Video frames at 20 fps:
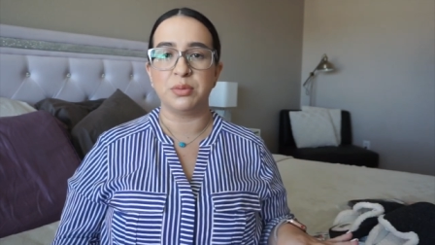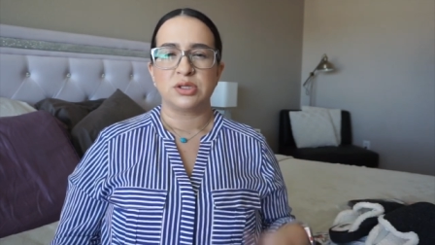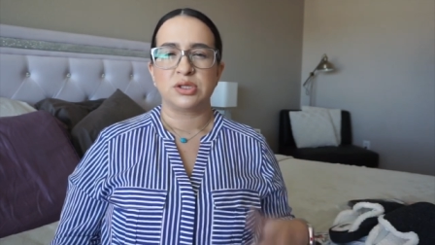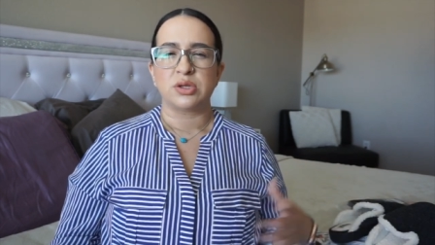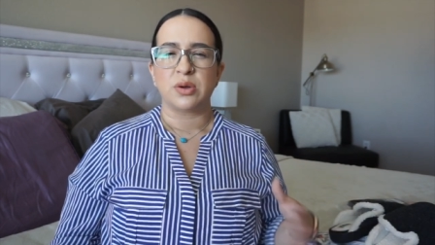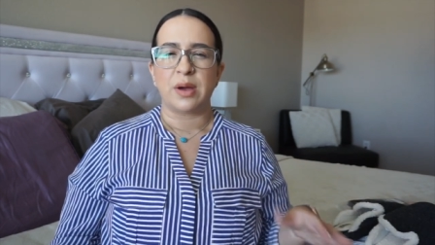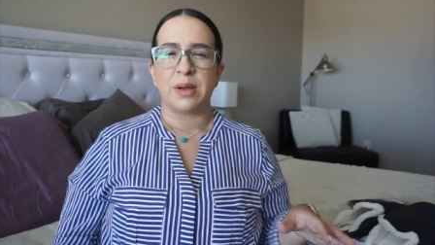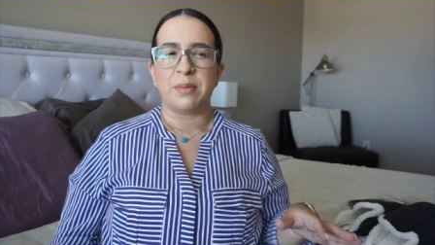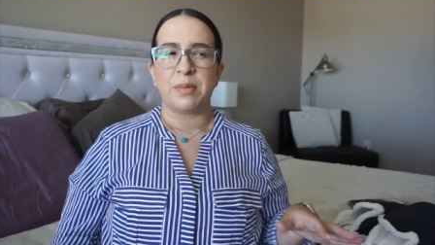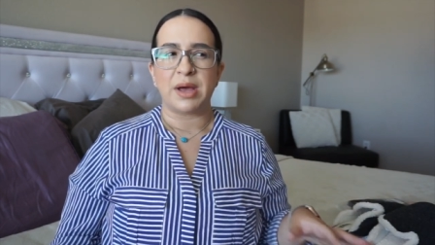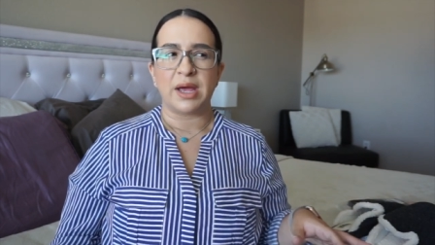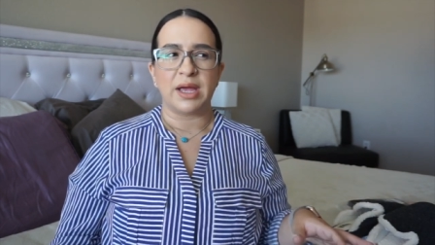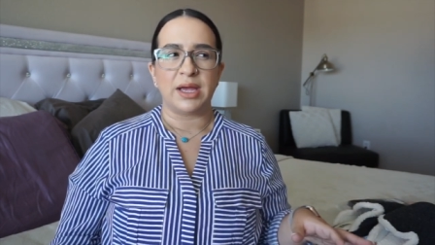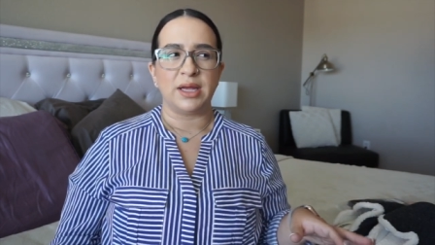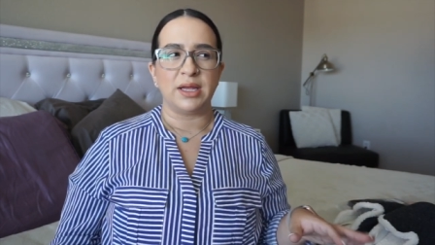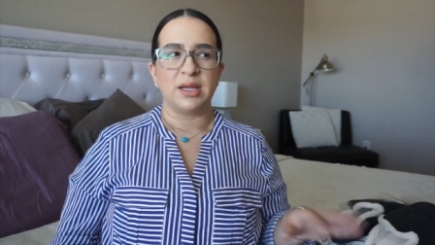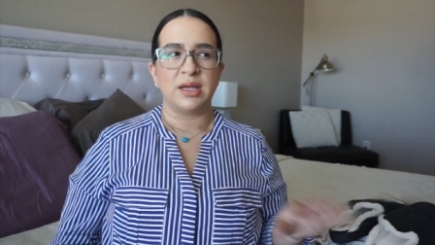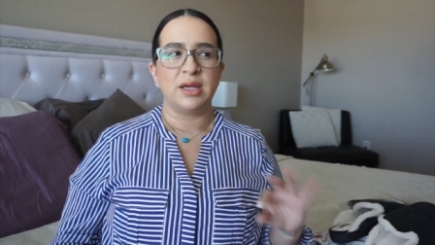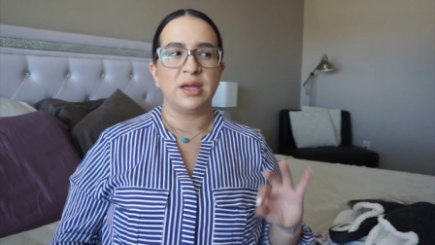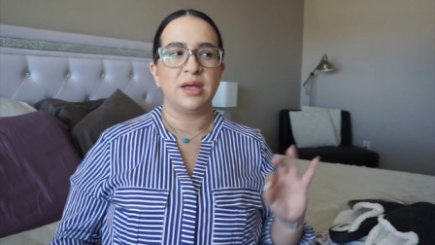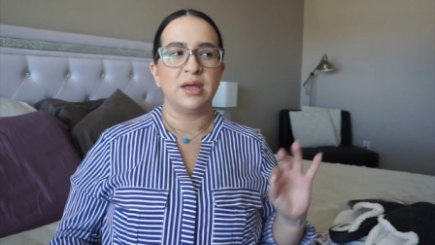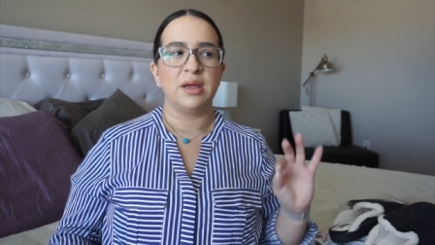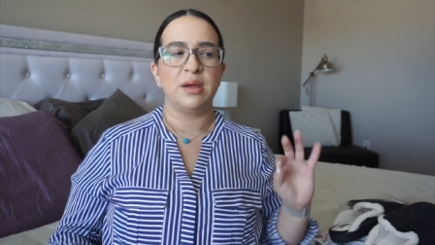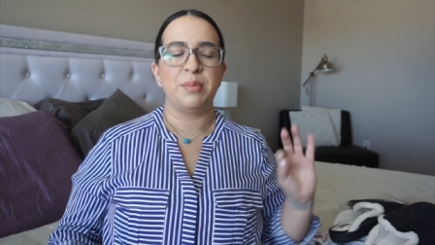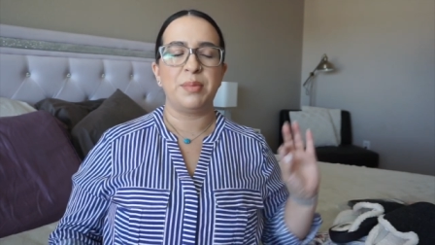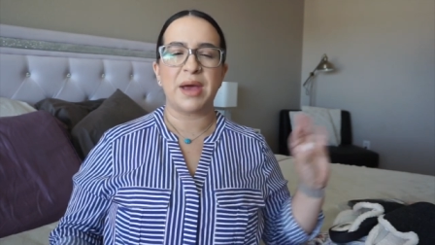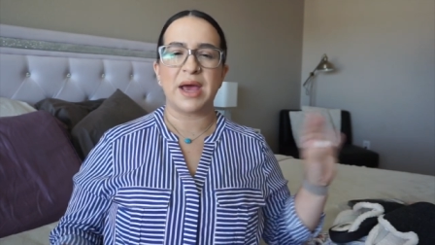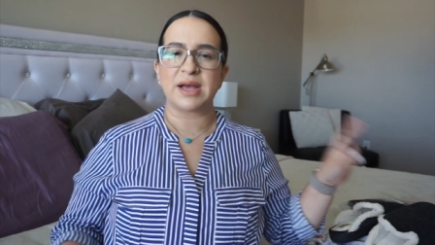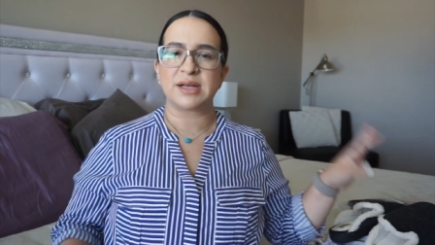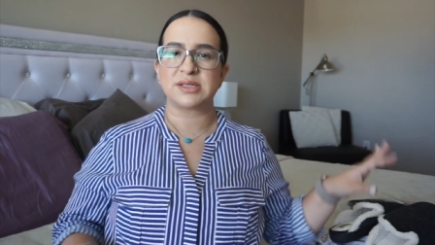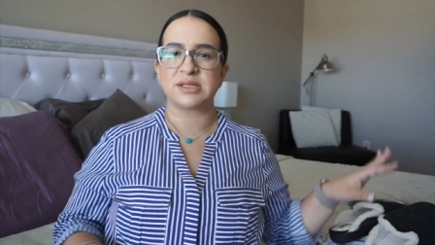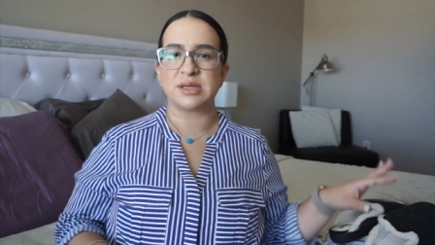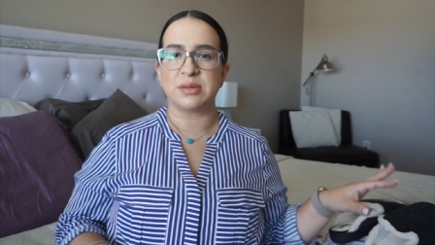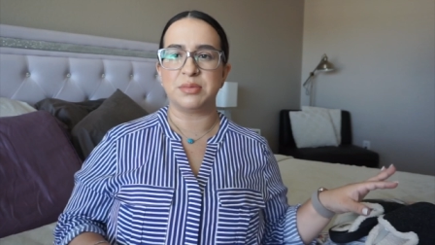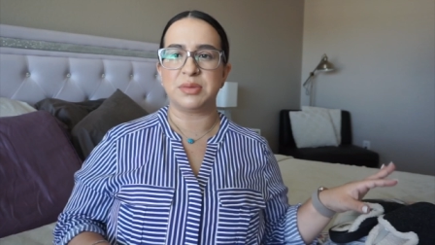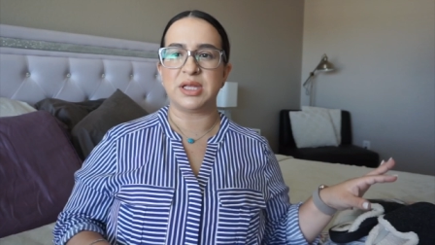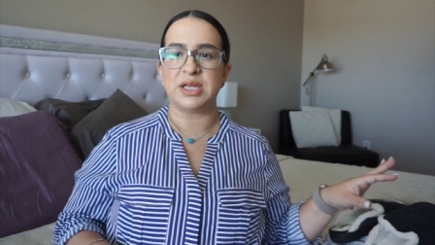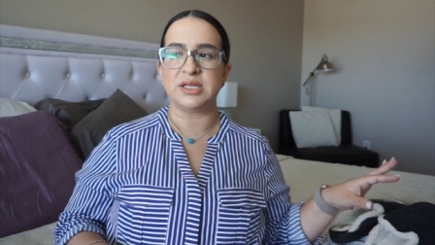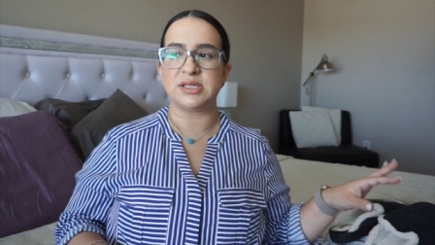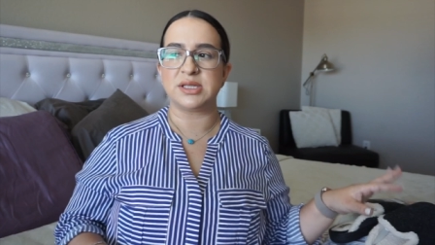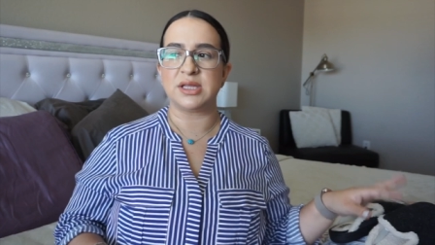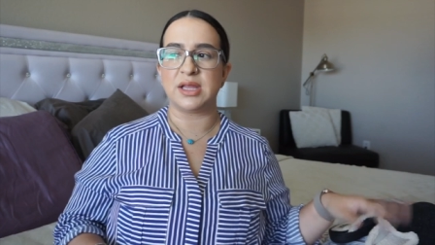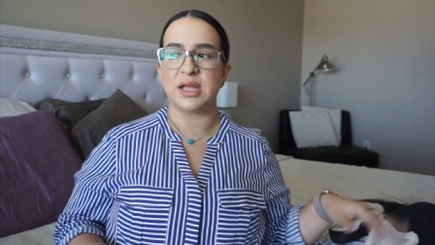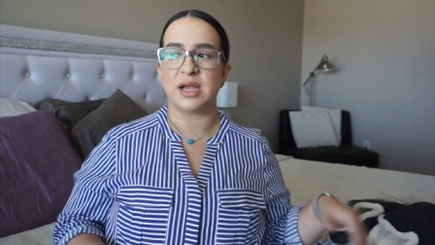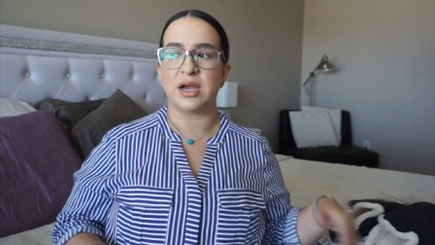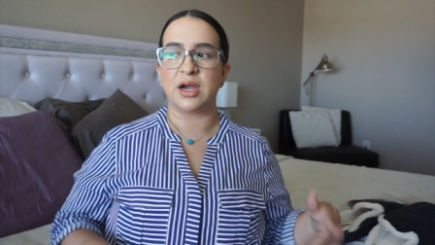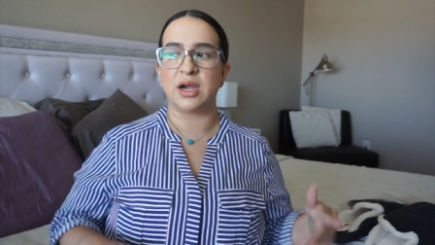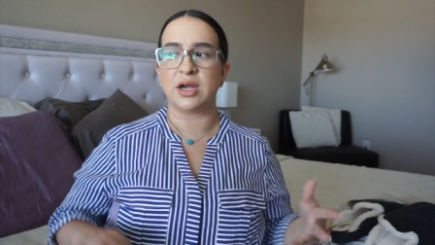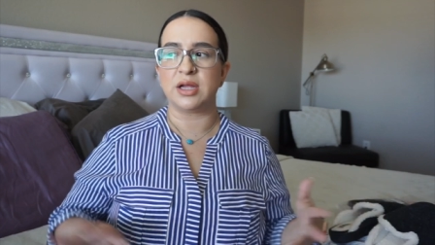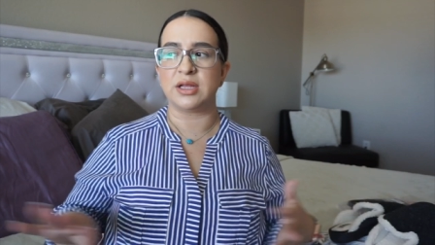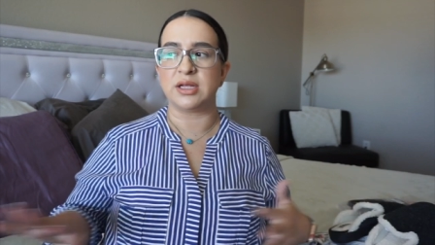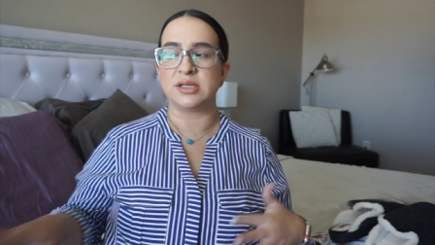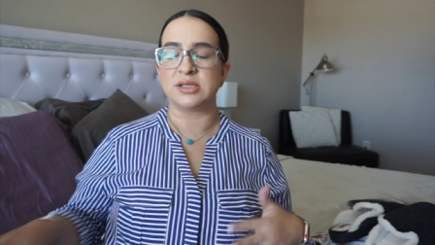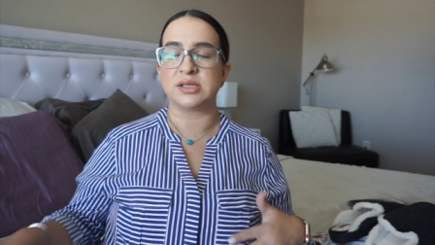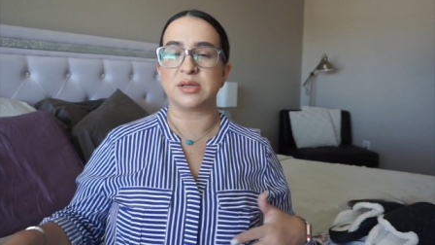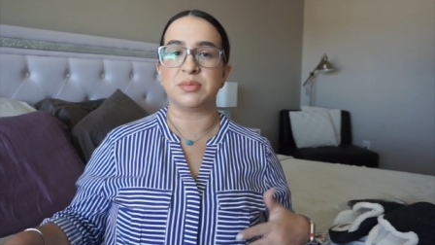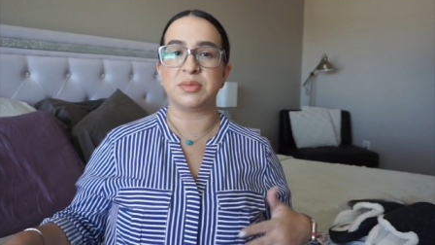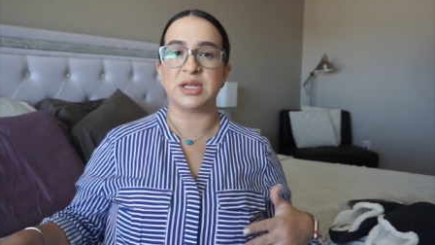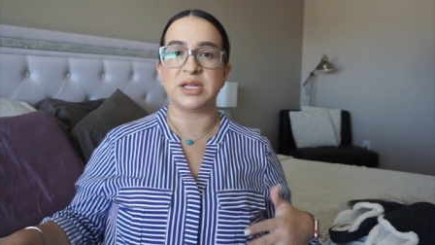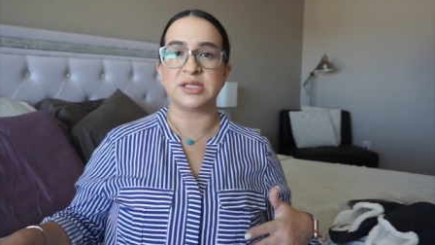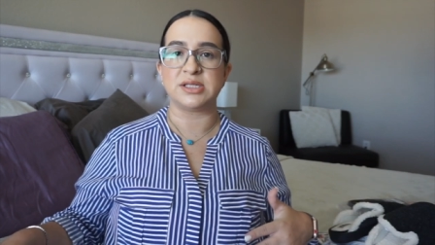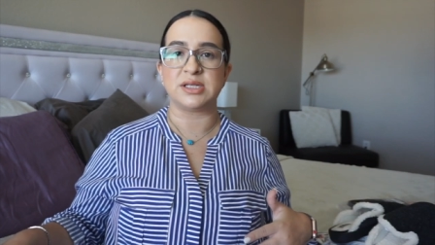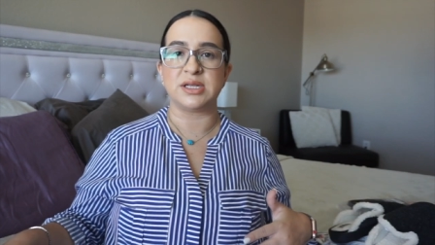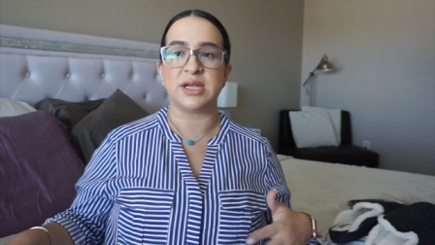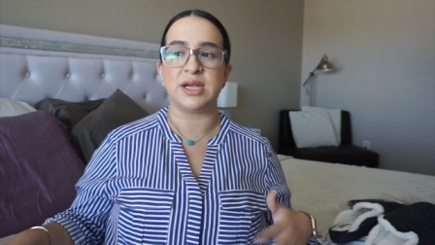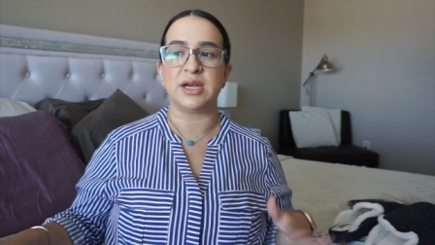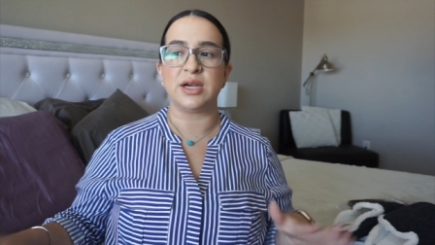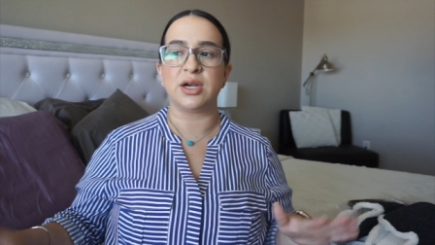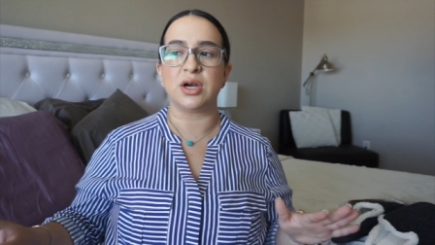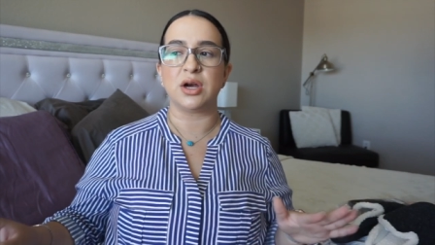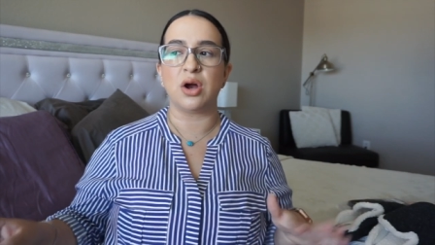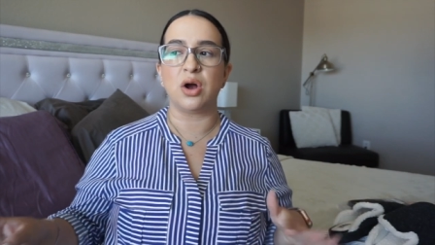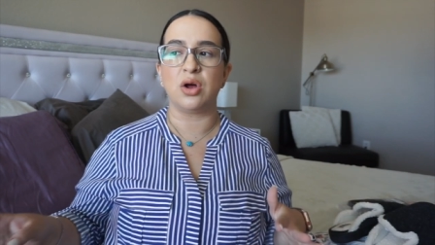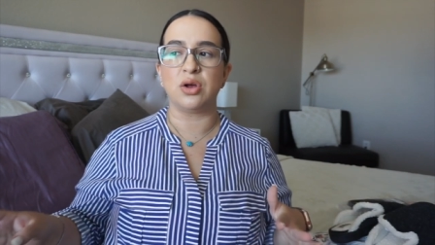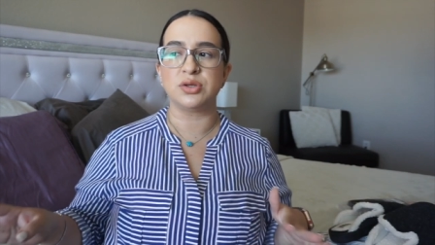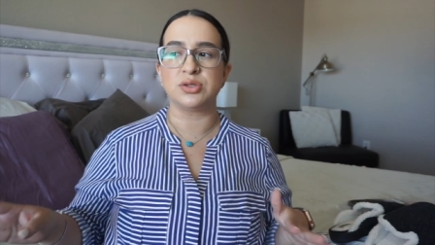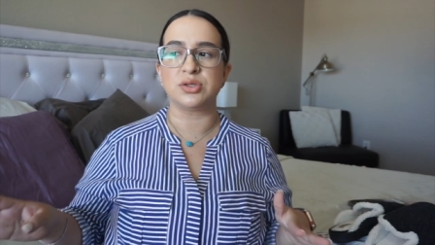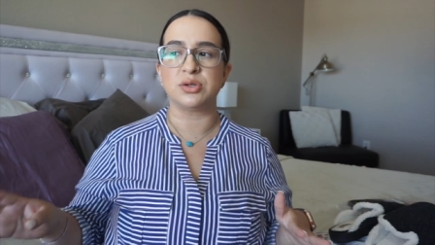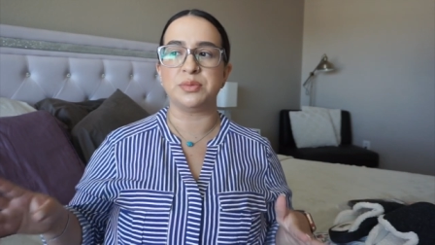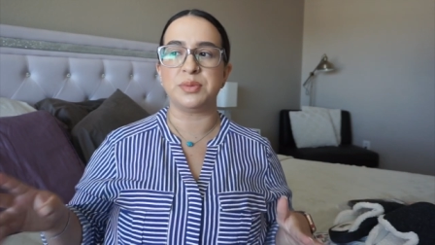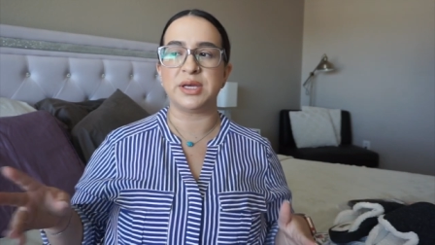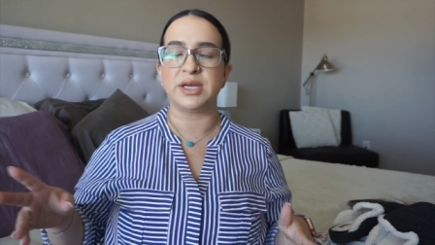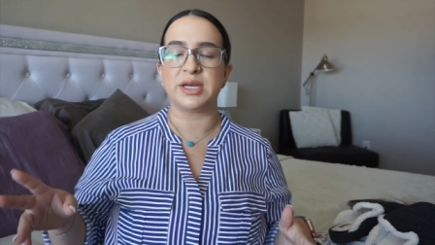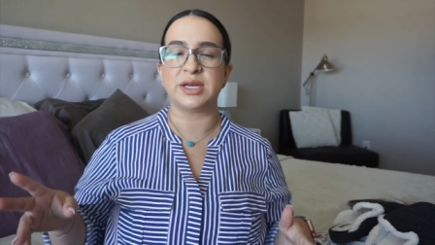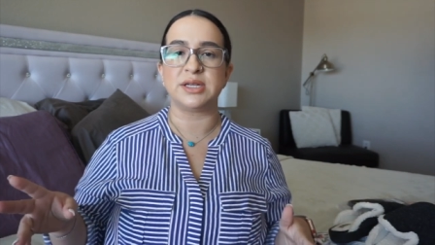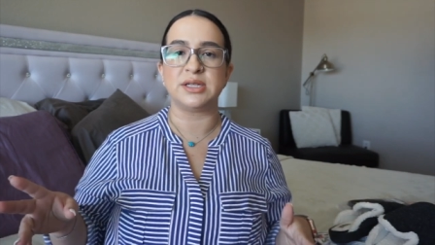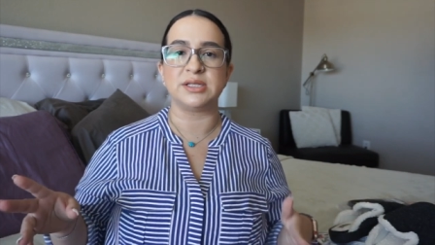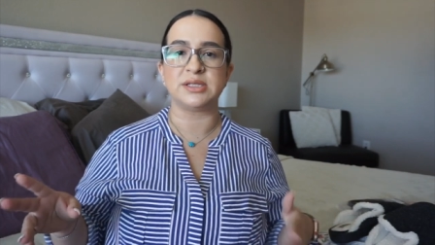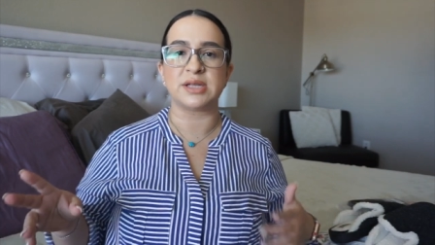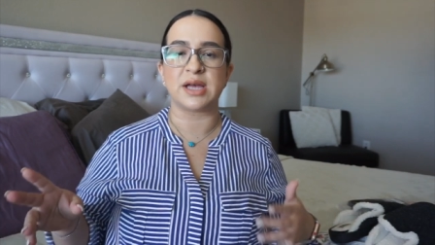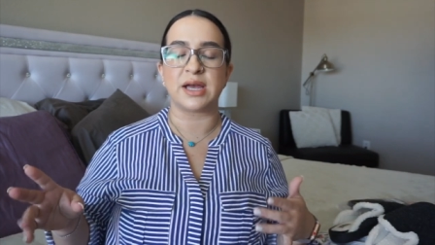So I might pack some things in there and then some things in here also because